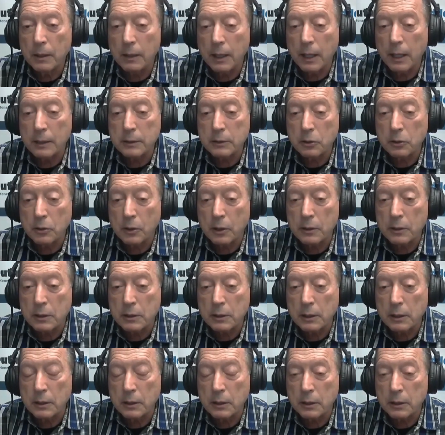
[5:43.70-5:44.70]
as you can
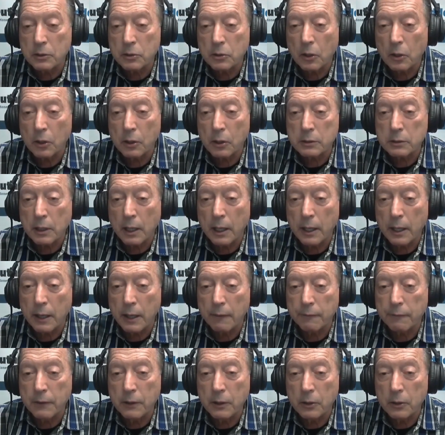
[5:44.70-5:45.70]
see in the charts I
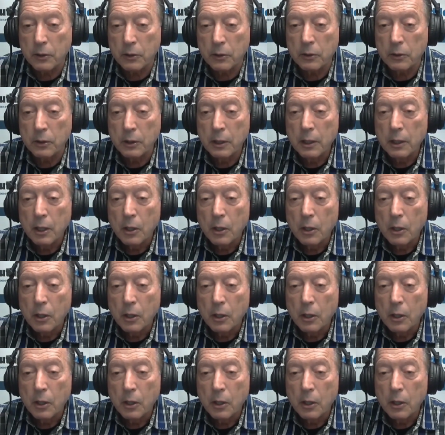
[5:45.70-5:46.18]
have here,